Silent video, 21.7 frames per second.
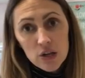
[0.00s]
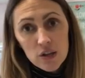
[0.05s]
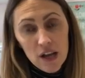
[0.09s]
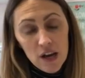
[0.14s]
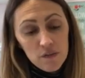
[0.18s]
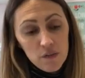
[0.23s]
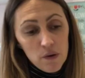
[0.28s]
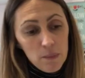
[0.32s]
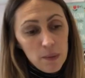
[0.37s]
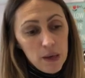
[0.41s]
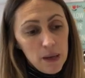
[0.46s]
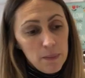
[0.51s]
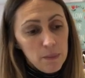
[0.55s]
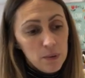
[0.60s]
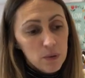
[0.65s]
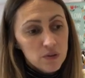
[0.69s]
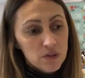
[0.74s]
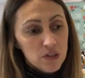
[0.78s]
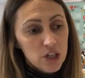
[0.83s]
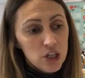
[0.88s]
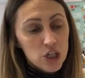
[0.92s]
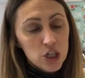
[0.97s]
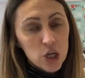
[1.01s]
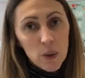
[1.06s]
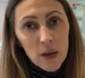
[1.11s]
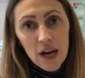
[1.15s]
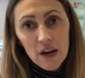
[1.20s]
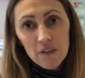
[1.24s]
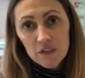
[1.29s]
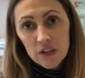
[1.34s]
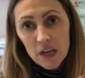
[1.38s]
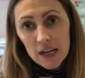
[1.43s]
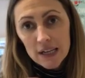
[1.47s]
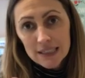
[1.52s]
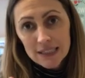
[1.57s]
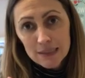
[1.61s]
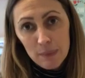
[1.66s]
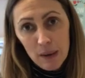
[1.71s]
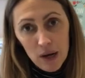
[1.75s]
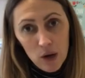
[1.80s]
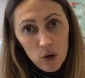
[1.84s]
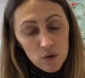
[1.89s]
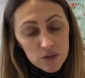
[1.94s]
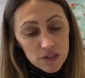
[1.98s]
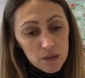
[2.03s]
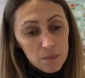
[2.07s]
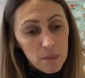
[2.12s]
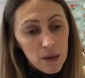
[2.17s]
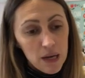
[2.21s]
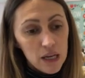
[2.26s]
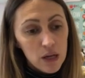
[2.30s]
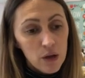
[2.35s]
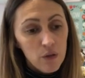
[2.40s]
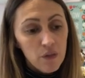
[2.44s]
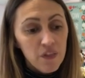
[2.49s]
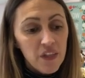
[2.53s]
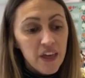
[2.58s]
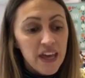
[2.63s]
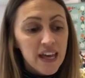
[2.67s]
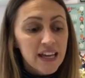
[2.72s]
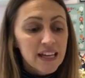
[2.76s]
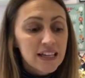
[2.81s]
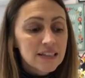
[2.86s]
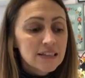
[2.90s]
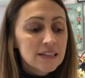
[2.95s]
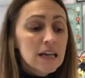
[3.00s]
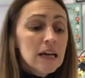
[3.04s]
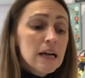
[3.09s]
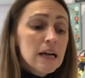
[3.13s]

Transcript: that for people so you don't have to go out and spend lots of money on things.